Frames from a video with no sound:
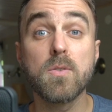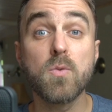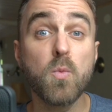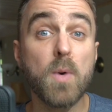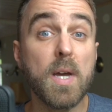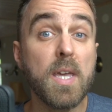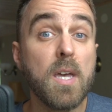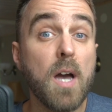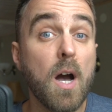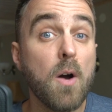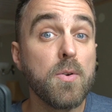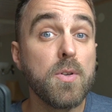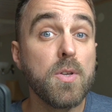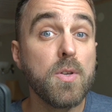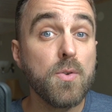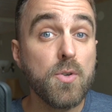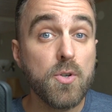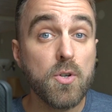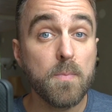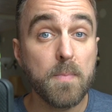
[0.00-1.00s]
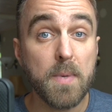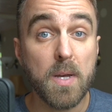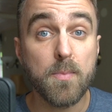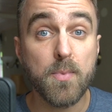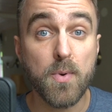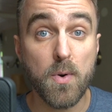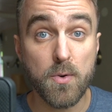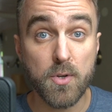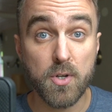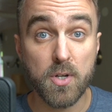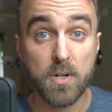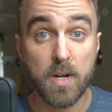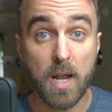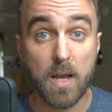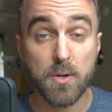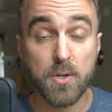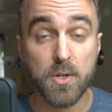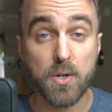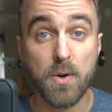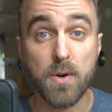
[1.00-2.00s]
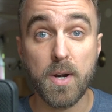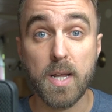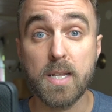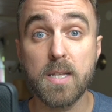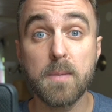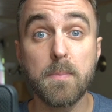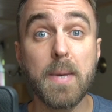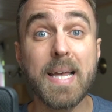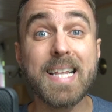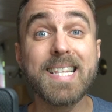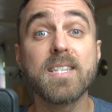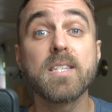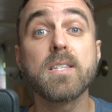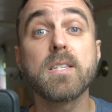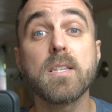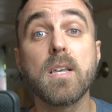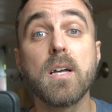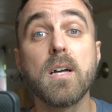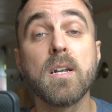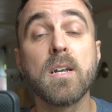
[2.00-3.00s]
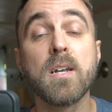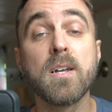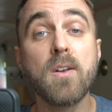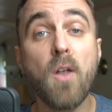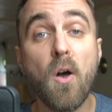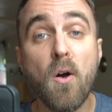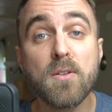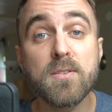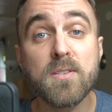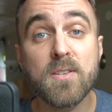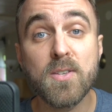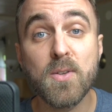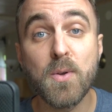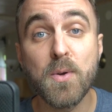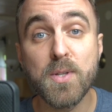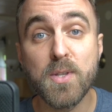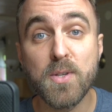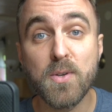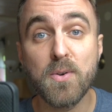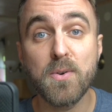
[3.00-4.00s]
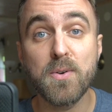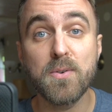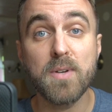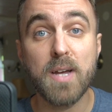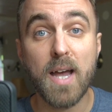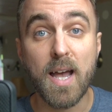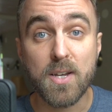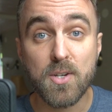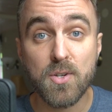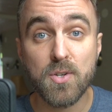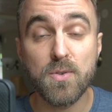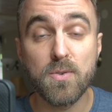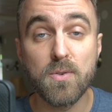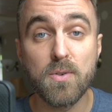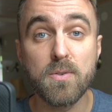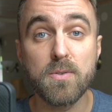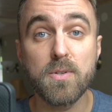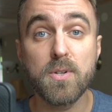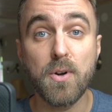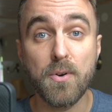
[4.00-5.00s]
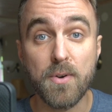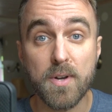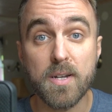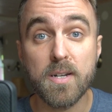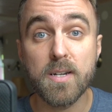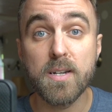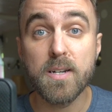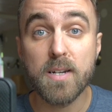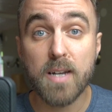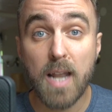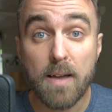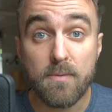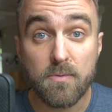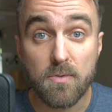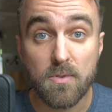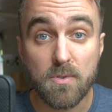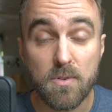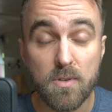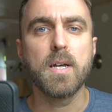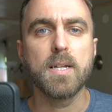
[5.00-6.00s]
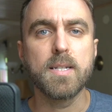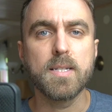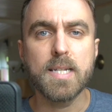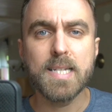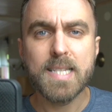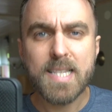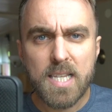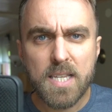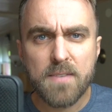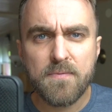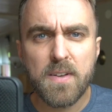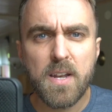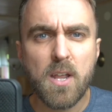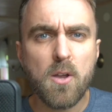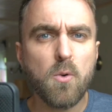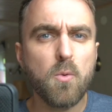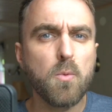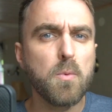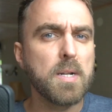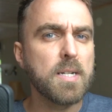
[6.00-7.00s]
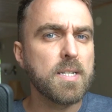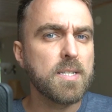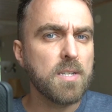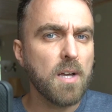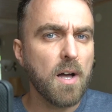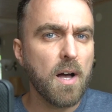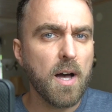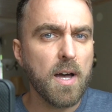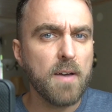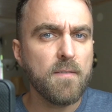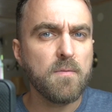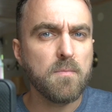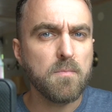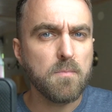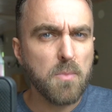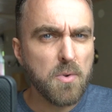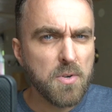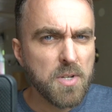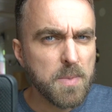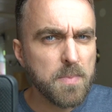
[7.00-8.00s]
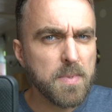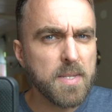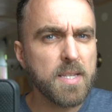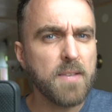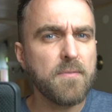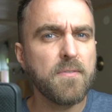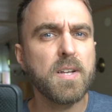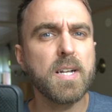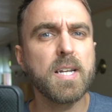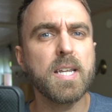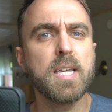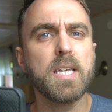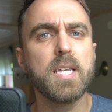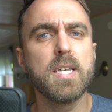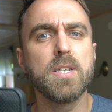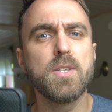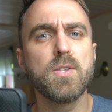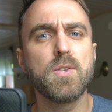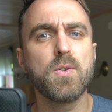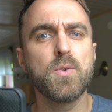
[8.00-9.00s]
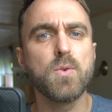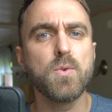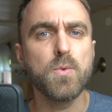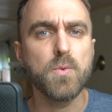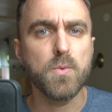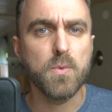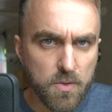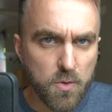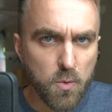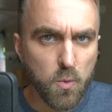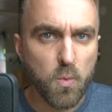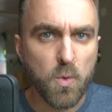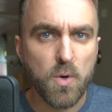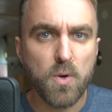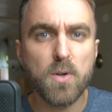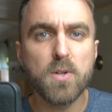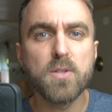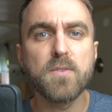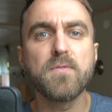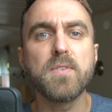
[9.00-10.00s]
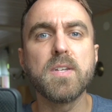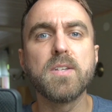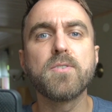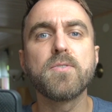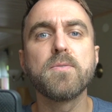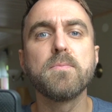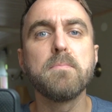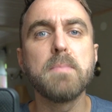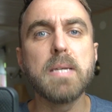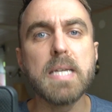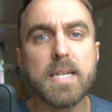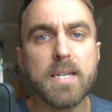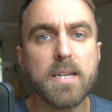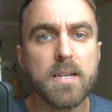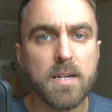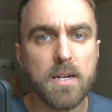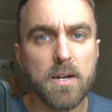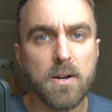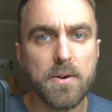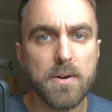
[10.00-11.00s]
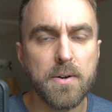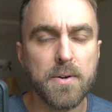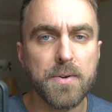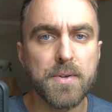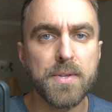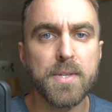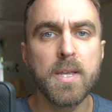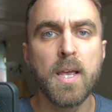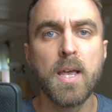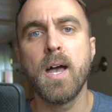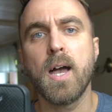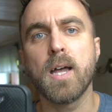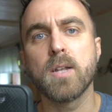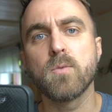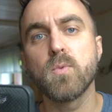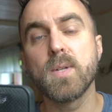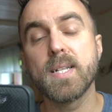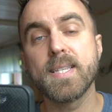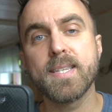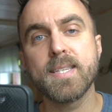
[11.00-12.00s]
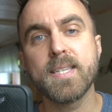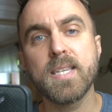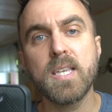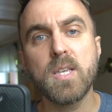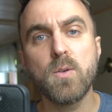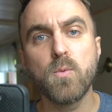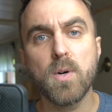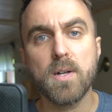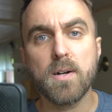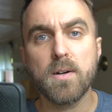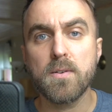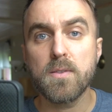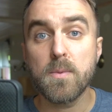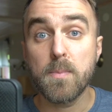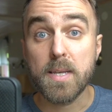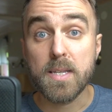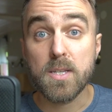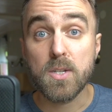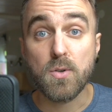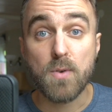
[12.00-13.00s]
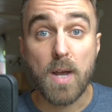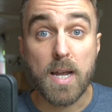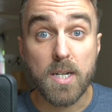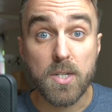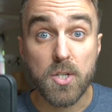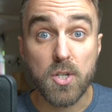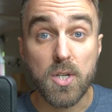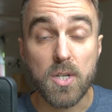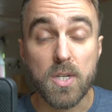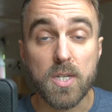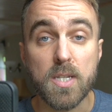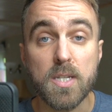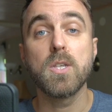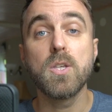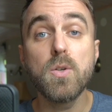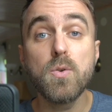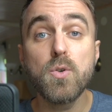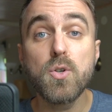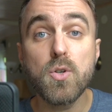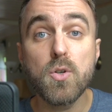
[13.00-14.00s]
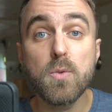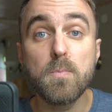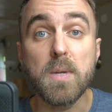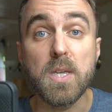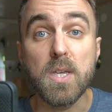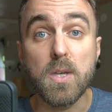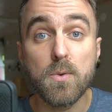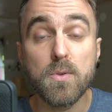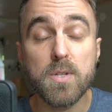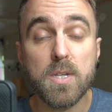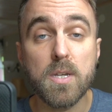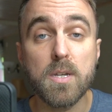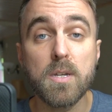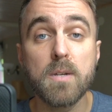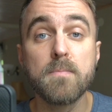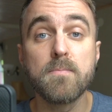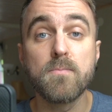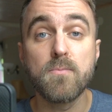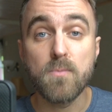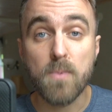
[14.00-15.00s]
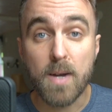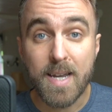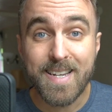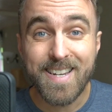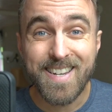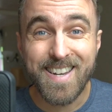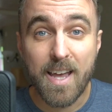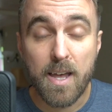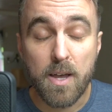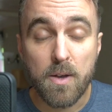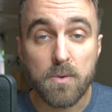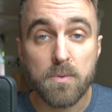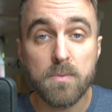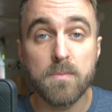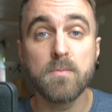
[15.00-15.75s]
the way how you should be approaching language learning depends a lot on your actual current level. And in this video, we'll dive more specifically into the world of intermediate learners. And we'll see what are the best strategies that you should be using right now